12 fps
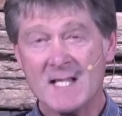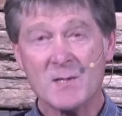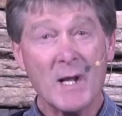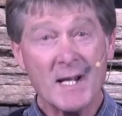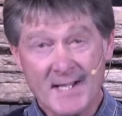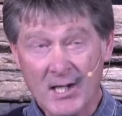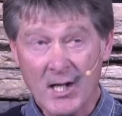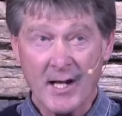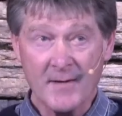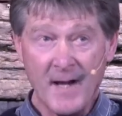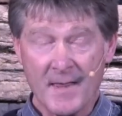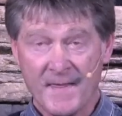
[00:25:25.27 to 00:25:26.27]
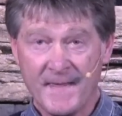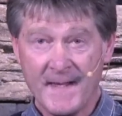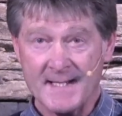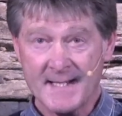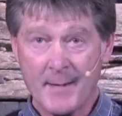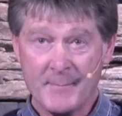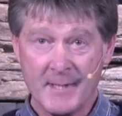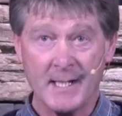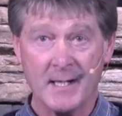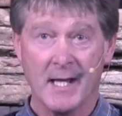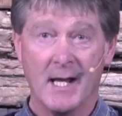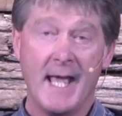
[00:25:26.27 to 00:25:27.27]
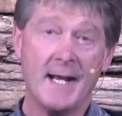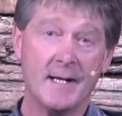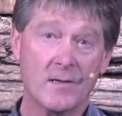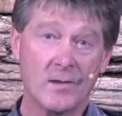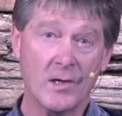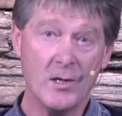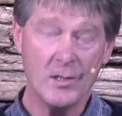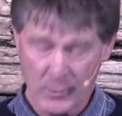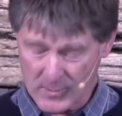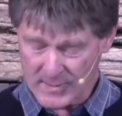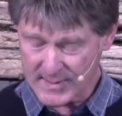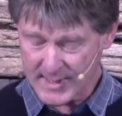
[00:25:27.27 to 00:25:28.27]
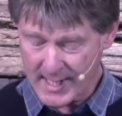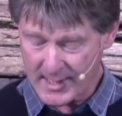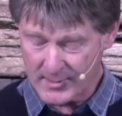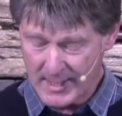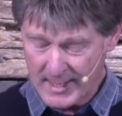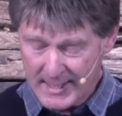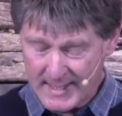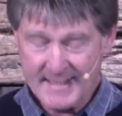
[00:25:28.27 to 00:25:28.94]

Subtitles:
as well as a lot of other things happening at a global scale.